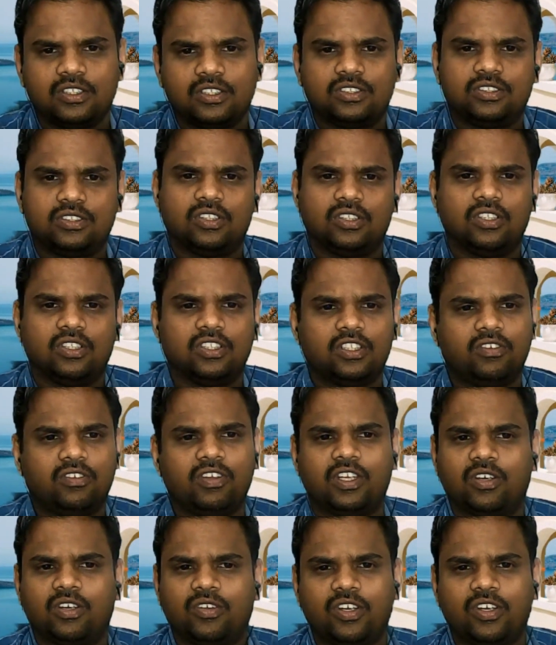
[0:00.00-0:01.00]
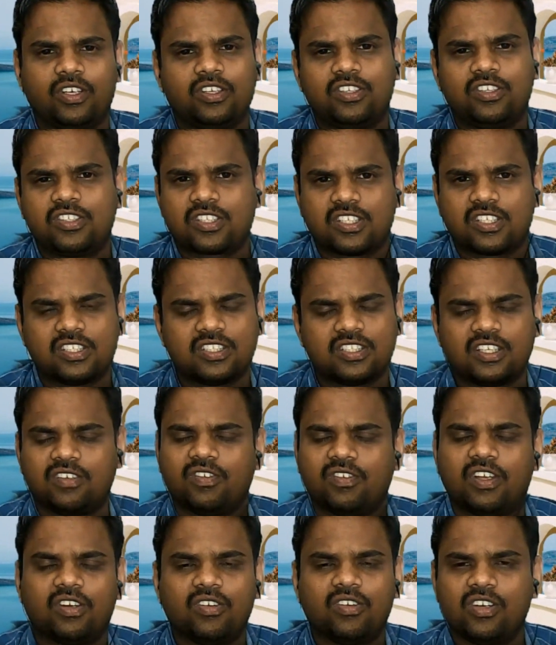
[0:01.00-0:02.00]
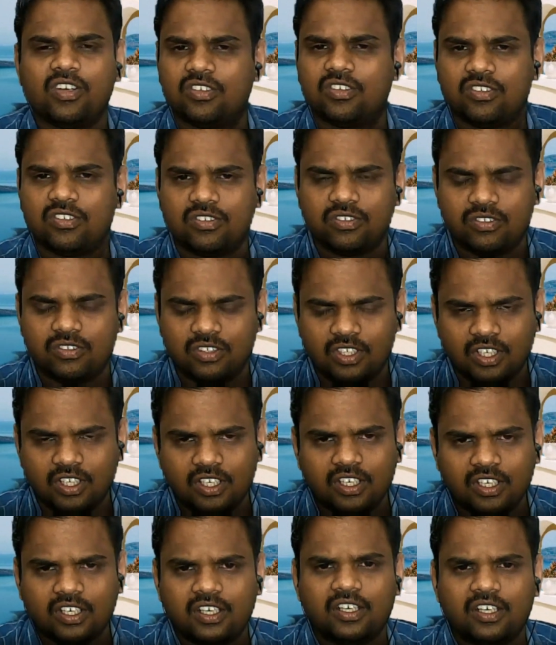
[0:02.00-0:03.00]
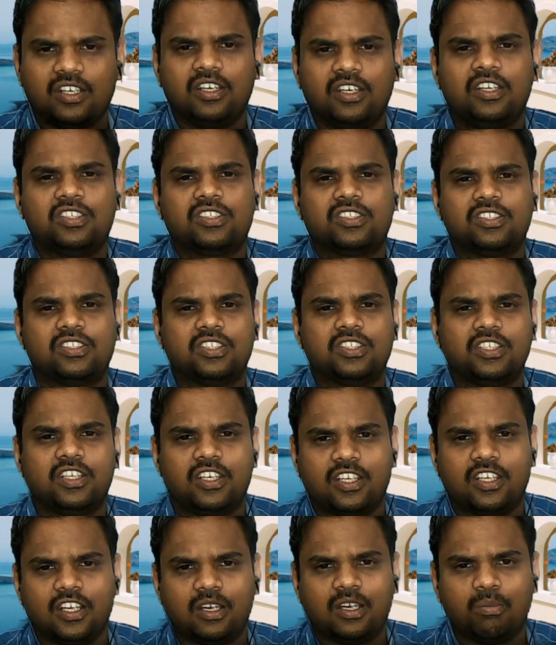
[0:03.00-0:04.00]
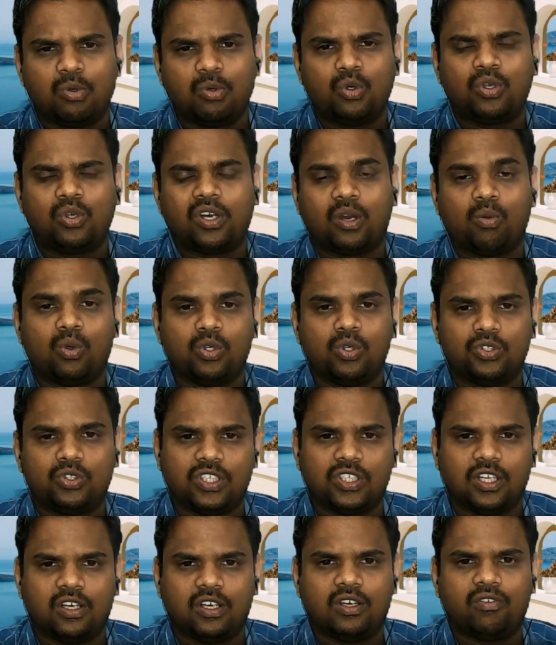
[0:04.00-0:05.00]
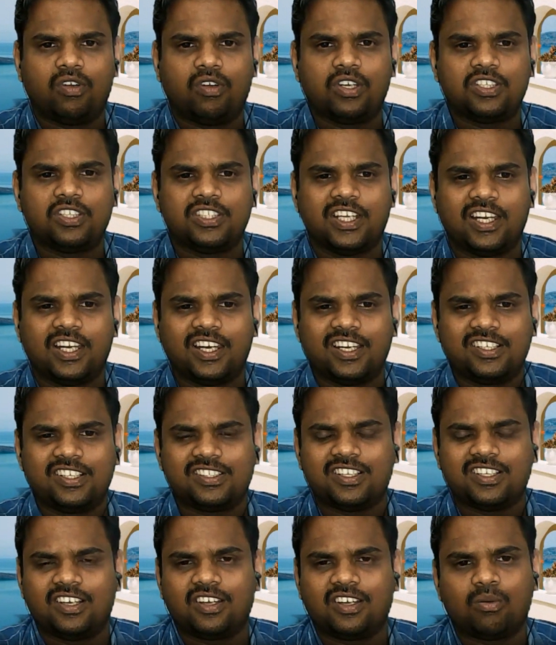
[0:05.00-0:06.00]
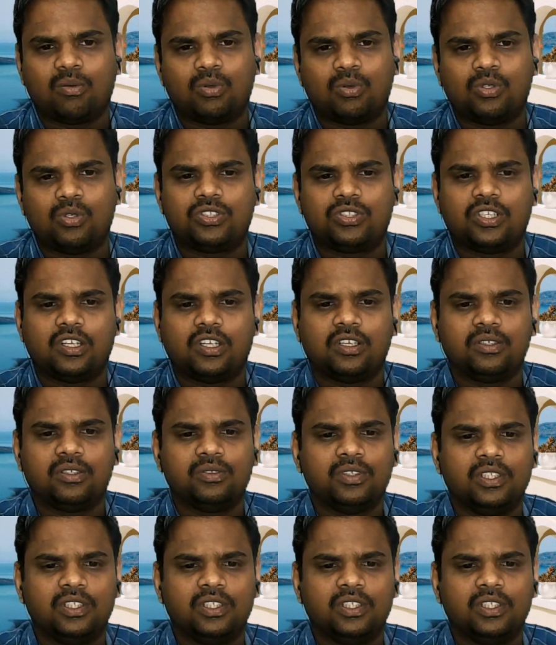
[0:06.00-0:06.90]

So all that we are going to discuss, and we are going to discuss in detail about Raoult's law, what is Henry's law, Raoult's law,